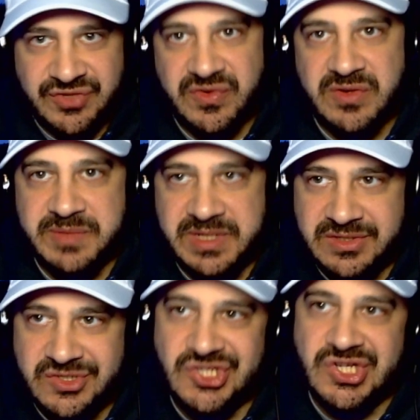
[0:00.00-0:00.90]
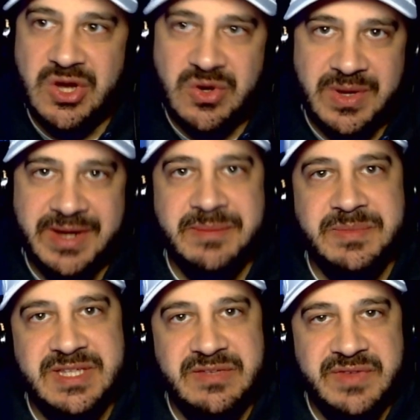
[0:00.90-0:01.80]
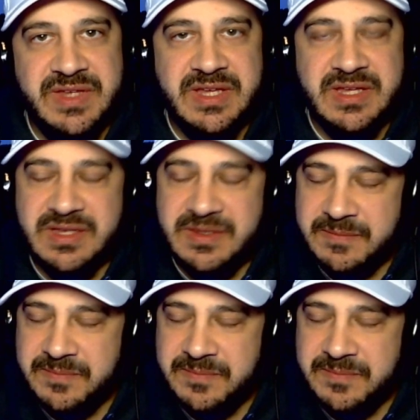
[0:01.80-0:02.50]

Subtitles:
from his show on MTV